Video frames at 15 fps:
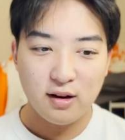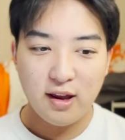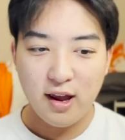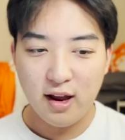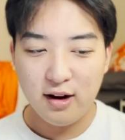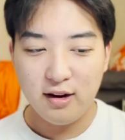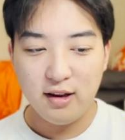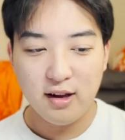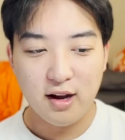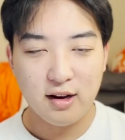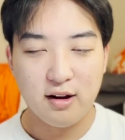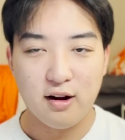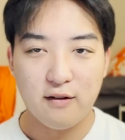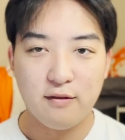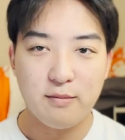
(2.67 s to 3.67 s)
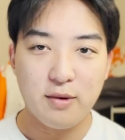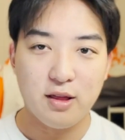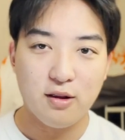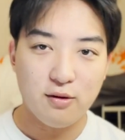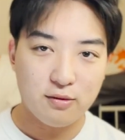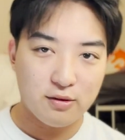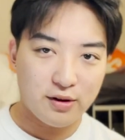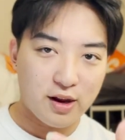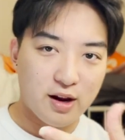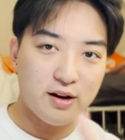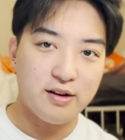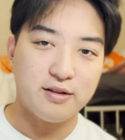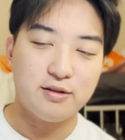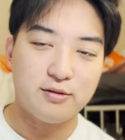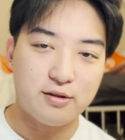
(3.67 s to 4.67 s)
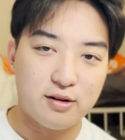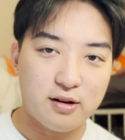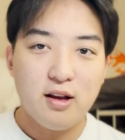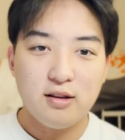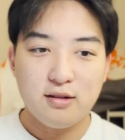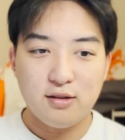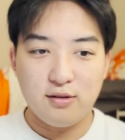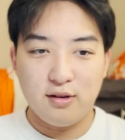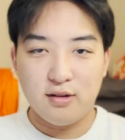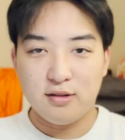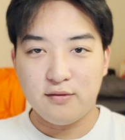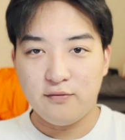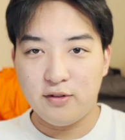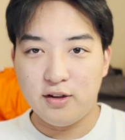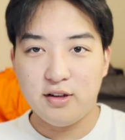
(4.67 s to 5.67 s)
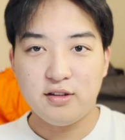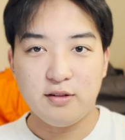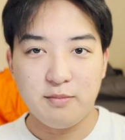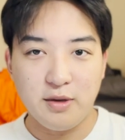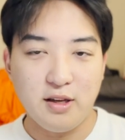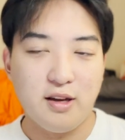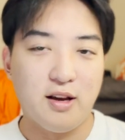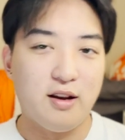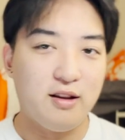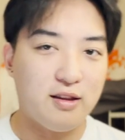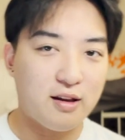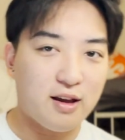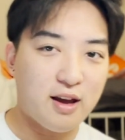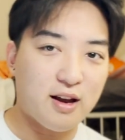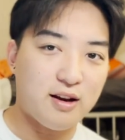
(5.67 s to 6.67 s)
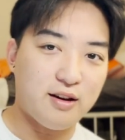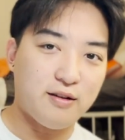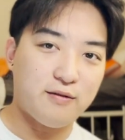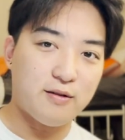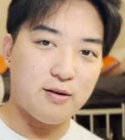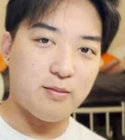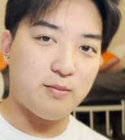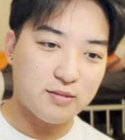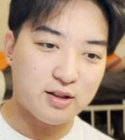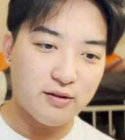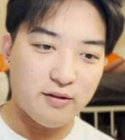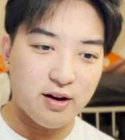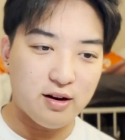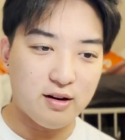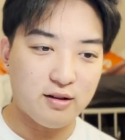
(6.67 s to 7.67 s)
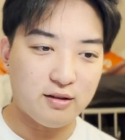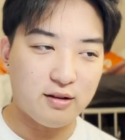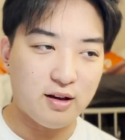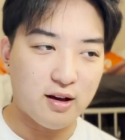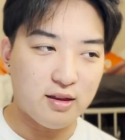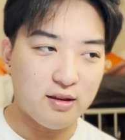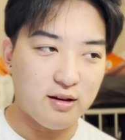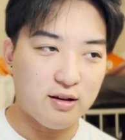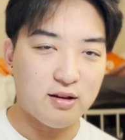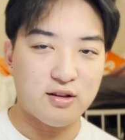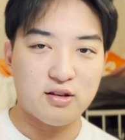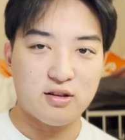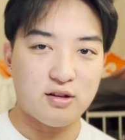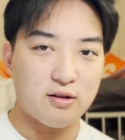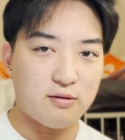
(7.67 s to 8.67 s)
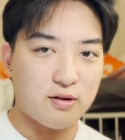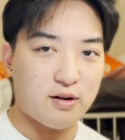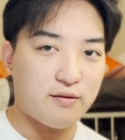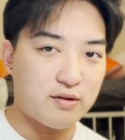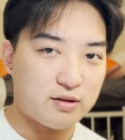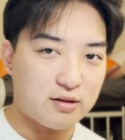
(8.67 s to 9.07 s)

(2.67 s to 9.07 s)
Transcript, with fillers: candy I got from my local candy store. So here's some footage of me getting the candy from Savannah Candy Kitchen or whatever it's